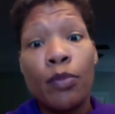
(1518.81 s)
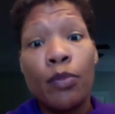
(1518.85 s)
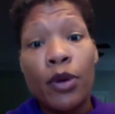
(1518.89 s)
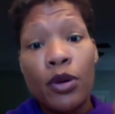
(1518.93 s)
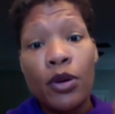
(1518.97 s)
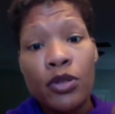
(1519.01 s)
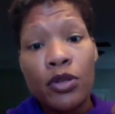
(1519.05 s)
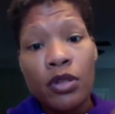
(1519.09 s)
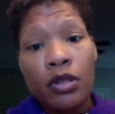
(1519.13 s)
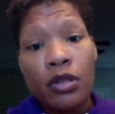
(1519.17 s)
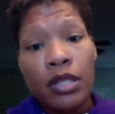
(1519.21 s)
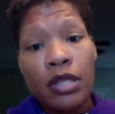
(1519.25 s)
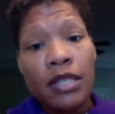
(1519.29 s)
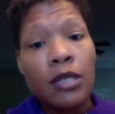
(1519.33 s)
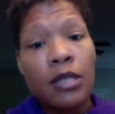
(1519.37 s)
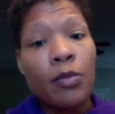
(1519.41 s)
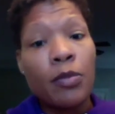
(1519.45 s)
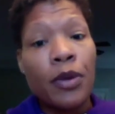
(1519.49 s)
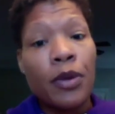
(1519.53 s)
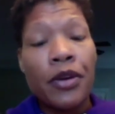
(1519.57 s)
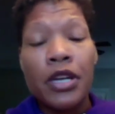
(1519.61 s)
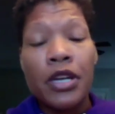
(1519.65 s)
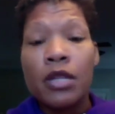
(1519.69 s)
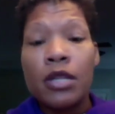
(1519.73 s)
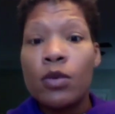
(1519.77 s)
personal
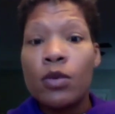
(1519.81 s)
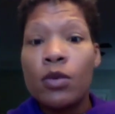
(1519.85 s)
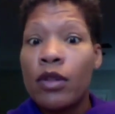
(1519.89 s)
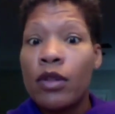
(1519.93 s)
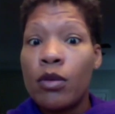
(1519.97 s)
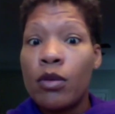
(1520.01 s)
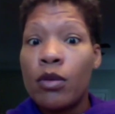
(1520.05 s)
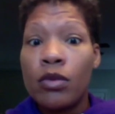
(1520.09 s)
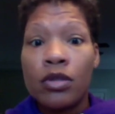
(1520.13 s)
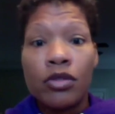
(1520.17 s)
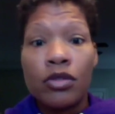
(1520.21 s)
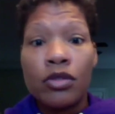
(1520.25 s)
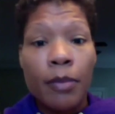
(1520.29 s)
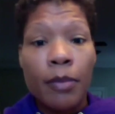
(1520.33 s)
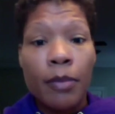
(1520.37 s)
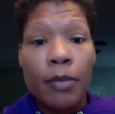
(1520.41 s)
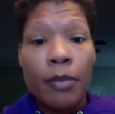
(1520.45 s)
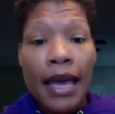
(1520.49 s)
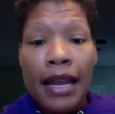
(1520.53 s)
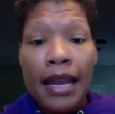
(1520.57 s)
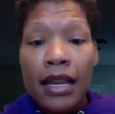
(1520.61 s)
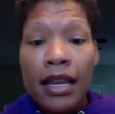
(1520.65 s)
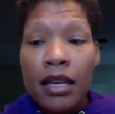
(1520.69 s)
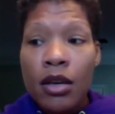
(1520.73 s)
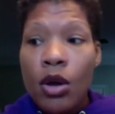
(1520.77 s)
experience, whether it was
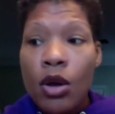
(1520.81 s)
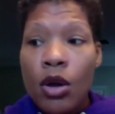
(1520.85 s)
traumatic